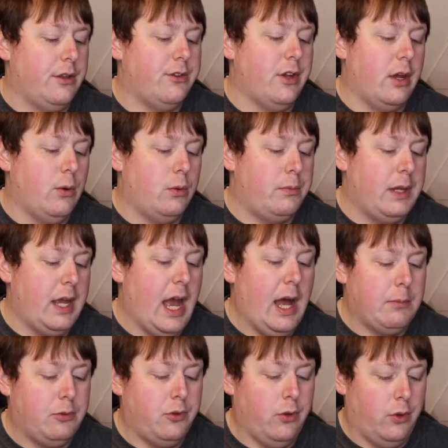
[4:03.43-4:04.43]
it would be
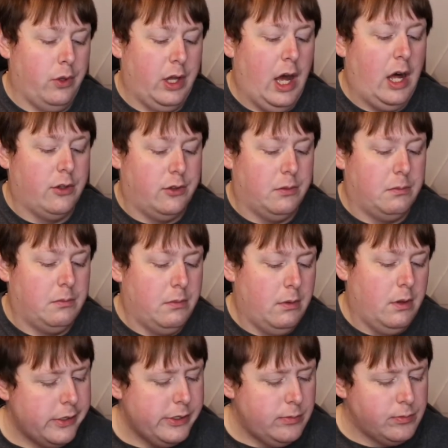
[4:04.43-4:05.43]
absolutely awesome.
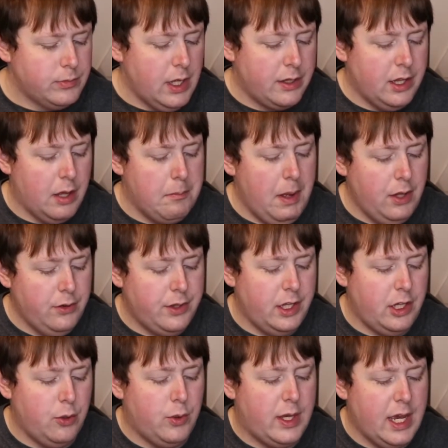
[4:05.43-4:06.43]
And the amount
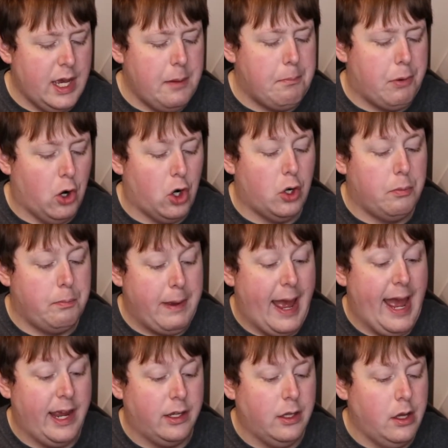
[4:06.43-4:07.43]
that you get per
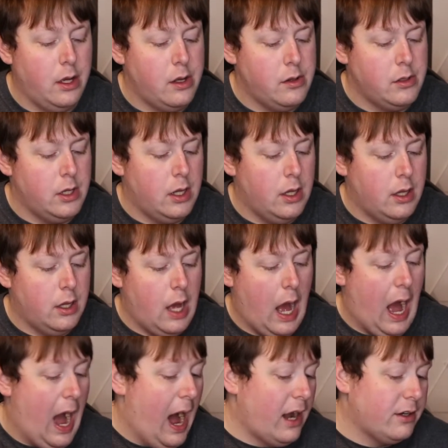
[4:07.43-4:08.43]
bag
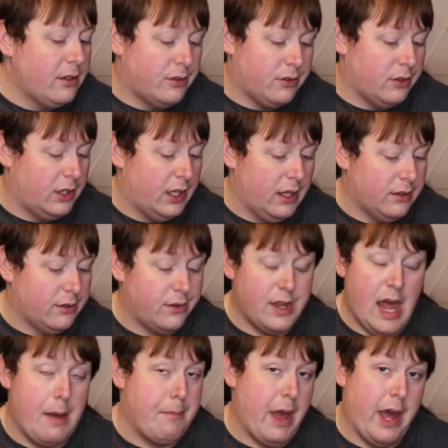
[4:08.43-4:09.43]
honestly isn't
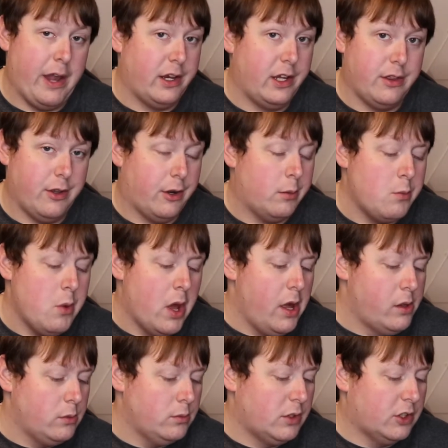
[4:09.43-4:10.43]
that bad either.
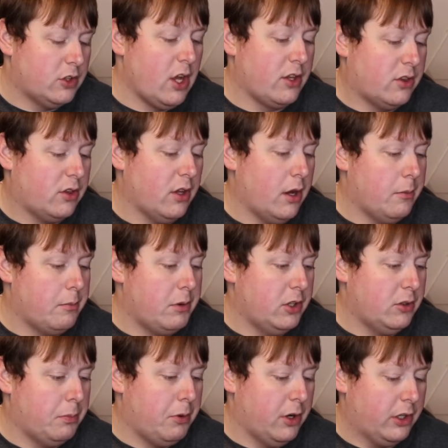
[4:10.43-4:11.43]
It, it's, a,
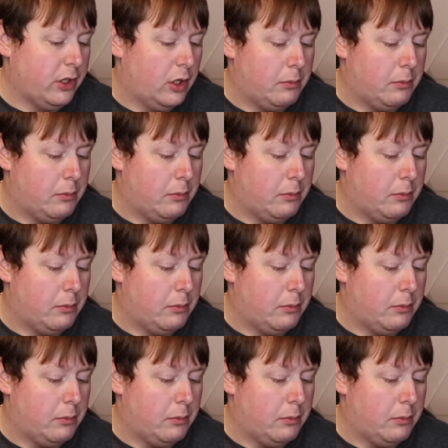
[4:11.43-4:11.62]
it's a pretty good